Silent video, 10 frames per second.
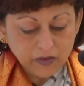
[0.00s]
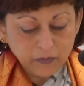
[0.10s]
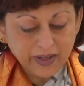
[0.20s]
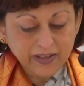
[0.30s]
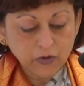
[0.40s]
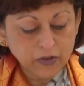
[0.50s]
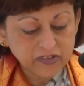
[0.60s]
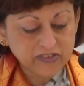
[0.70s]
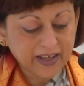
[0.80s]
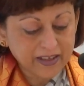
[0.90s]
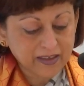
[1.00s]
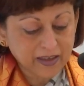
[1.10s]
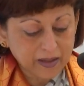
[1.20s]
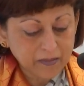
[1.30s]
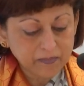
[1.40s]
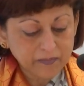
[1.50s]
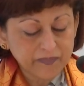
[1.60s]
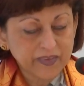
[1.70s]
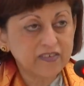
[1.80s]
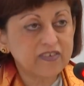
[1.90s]
when Hiuen Tsang came
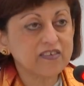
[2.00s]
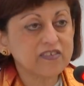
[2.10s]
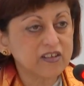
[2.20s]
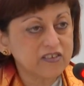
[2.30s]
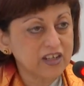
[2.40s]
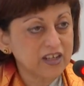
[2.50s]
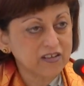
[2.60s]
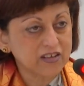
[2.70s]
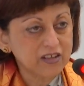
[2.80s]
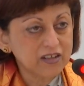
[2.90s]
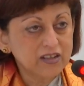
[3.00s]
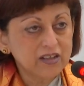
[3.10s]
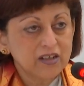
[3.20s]
in 630 AD,